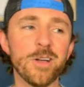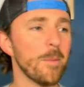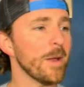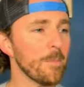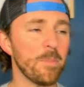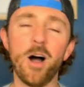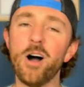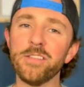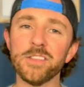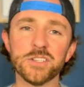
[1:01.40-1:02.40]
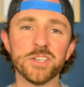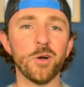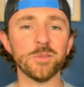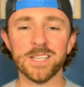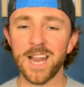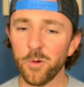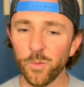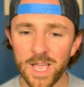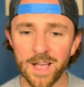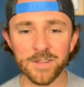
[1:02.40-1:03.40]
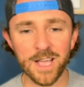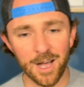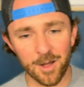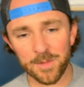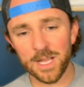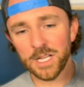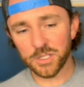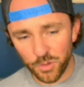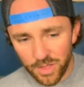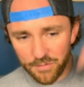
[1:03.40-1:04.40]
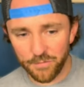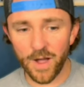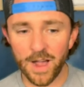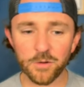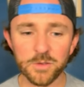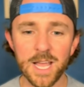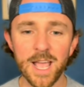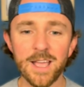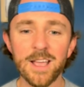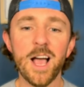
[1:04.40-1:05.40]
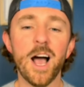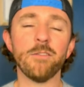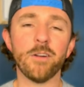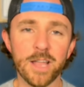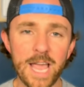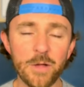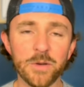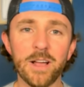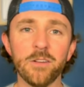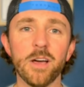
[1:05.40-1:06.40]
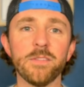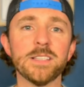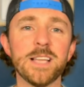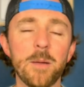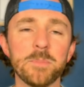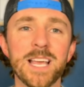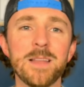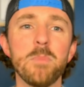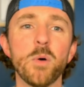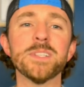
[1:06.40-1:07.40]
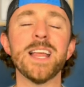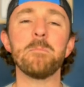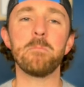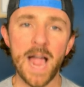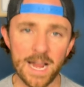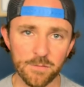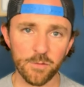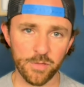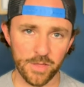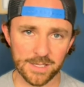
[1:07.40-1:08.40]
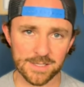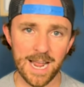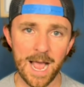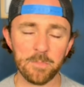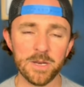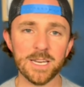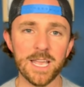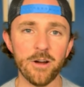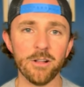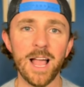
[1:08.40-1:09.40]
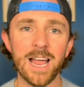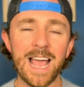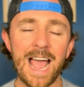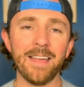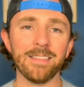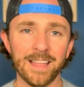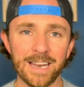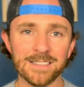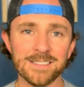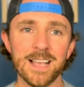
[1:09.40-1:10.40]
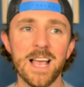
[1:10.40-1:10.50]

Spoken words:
coming up on the show today, we have come to the final day of our countdown of the top 10 most impactful things to happen in Carolina athletics